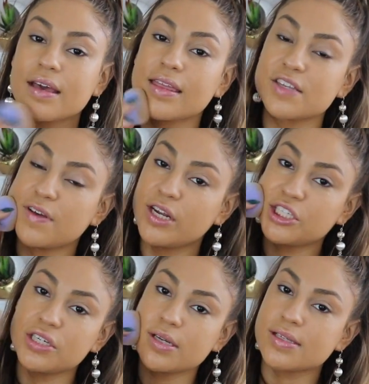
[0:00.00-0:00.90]
This
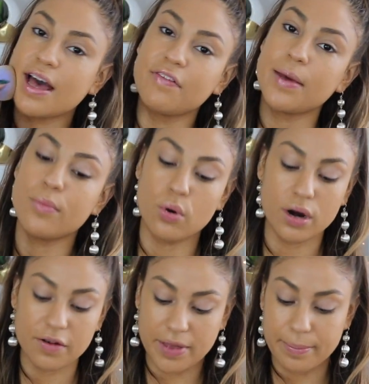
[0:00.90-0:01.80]
foundation does have a
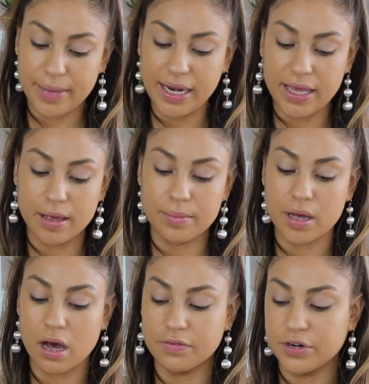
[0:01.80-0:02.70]
more of a medium
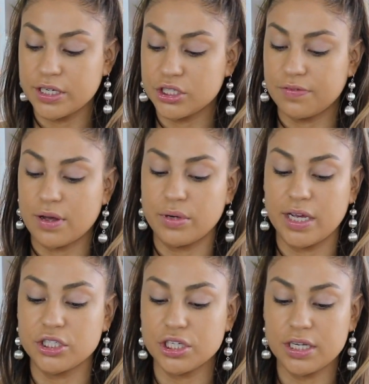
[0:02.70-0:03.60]
coverage
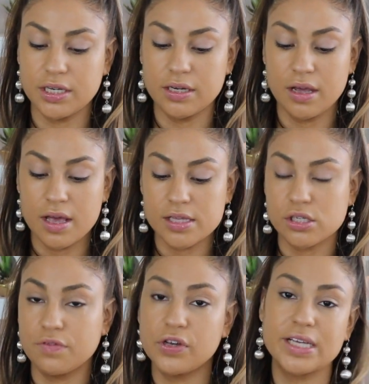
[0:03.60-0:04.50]
foundation,
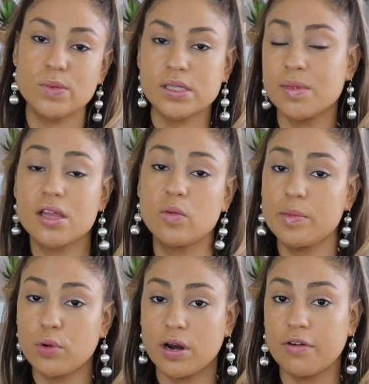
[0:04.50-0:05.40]
so if you guys want something a little
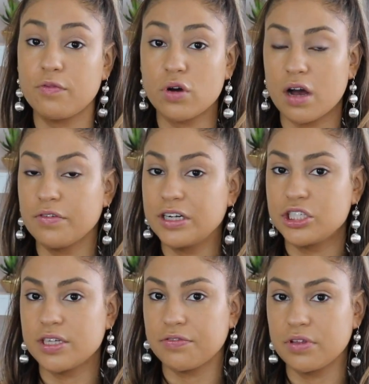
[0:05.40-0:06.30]
bit more full
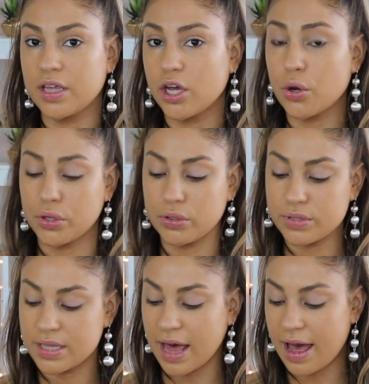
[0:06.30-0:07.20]
coverage, definitely go
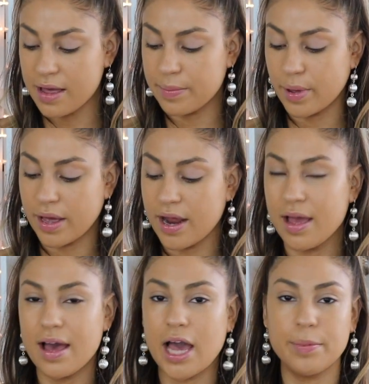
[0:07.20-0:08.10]
use that, but
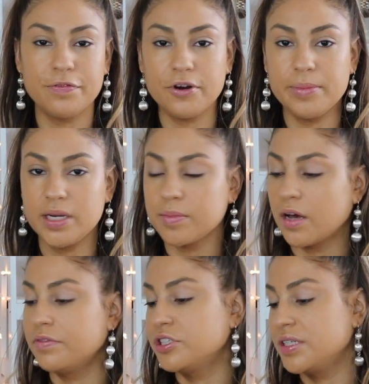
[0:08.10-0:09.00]
I prefer medium
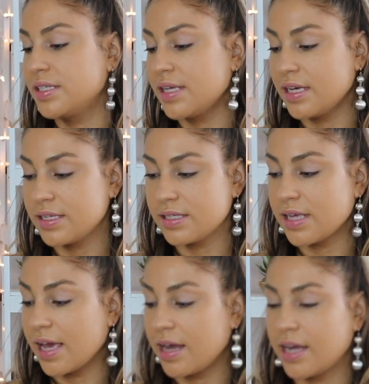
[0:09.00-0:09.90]
coverage these days,
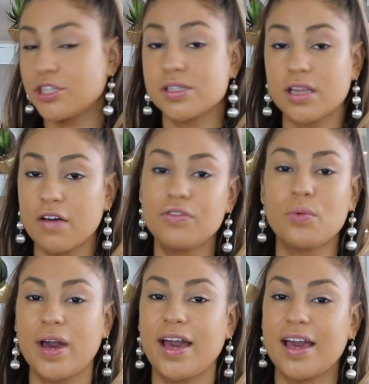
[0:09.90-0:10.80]
and I just love the
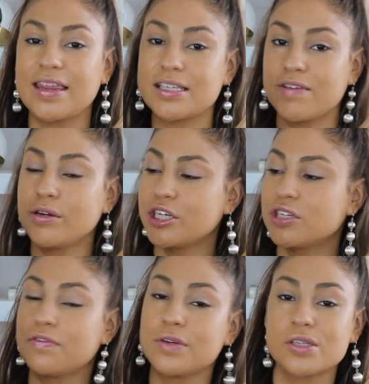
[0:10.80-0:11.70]
way this
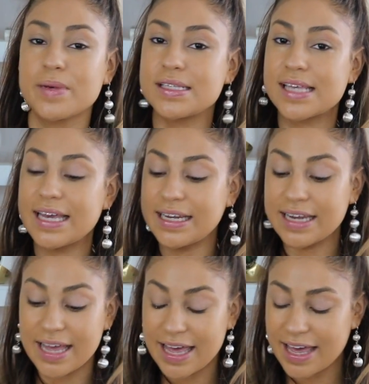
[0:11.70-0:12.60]
foundation feels on my
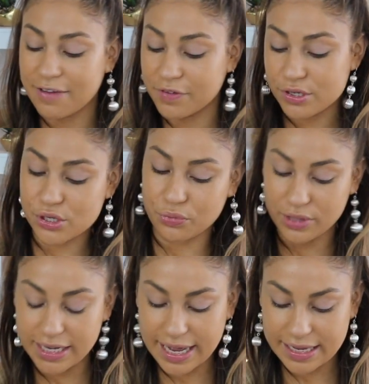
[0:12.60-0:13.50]
skin. It feels
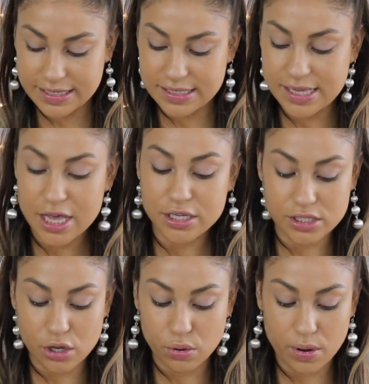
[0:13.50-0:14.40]
really nice.
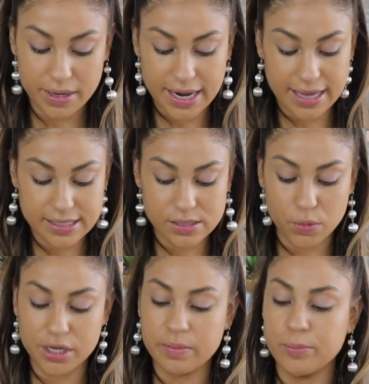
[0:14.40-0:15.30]
So next
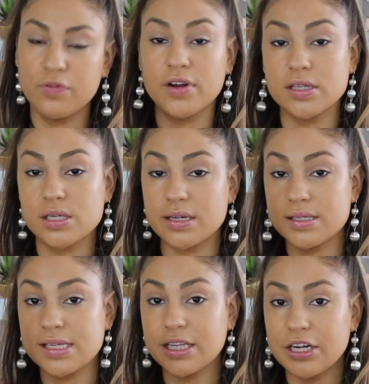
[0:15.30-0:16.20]
we're going to be moving on to
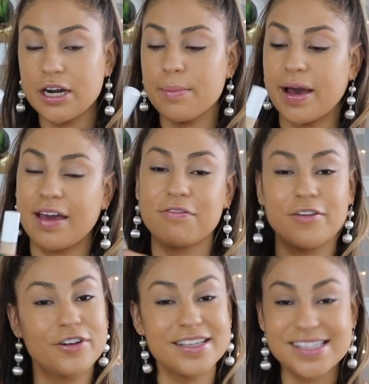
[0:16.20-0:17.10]
concealer. My
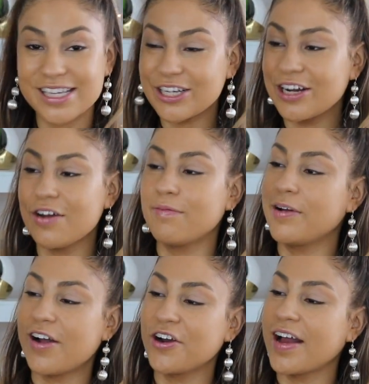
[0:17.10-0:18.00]
favorite concealer,
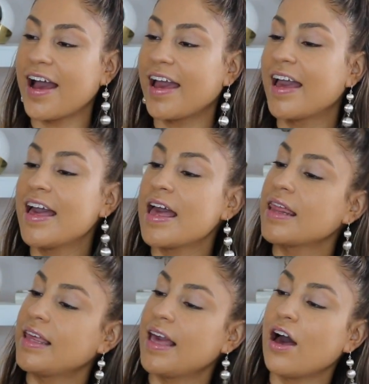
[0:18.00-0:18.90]
my ride or die,
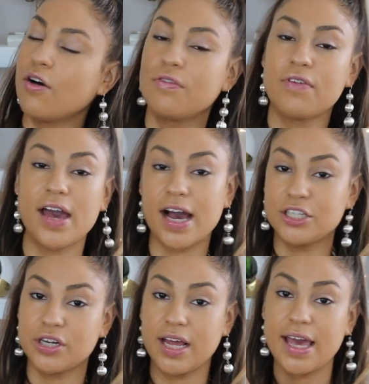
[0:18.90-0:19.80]
the e.l.f.
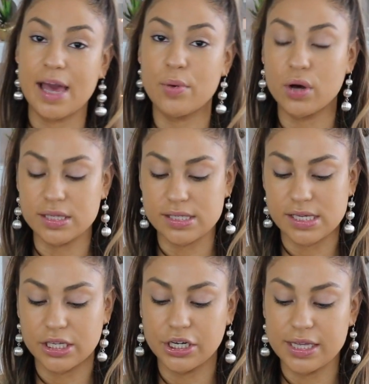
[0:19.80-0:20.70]
Hydrating Camo
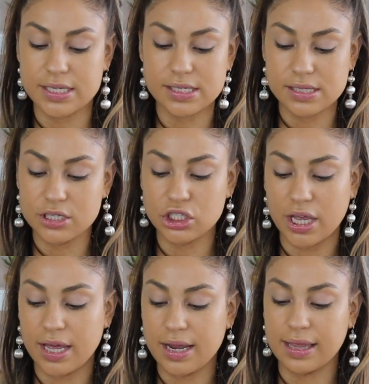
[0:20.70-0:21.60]
Concealer, and this is in the
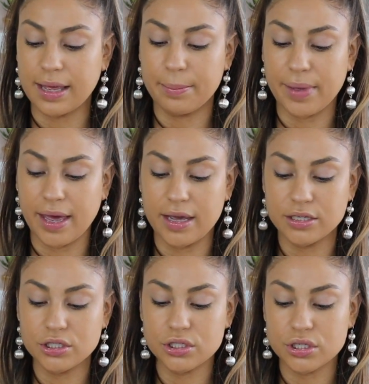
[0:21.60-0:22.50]
shade Light
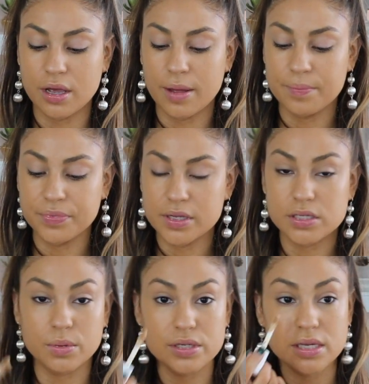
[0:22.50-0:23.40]
Beige.
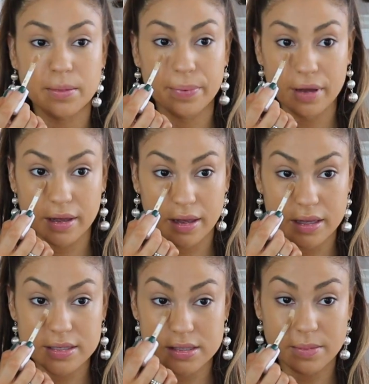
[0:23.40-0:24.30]
So we're just going to
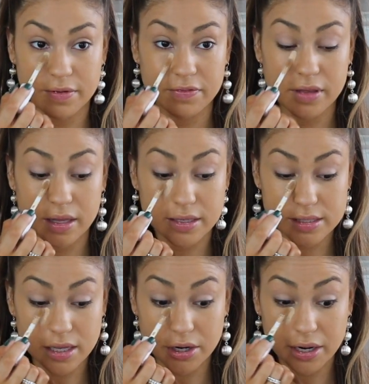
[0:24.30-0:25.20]
put some of
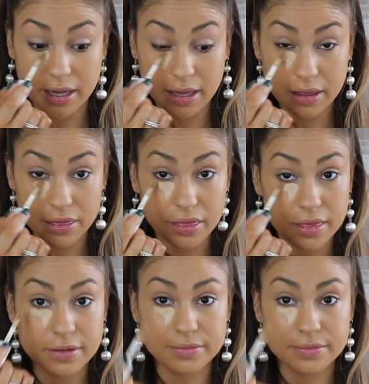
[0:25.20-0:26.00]
this underneath.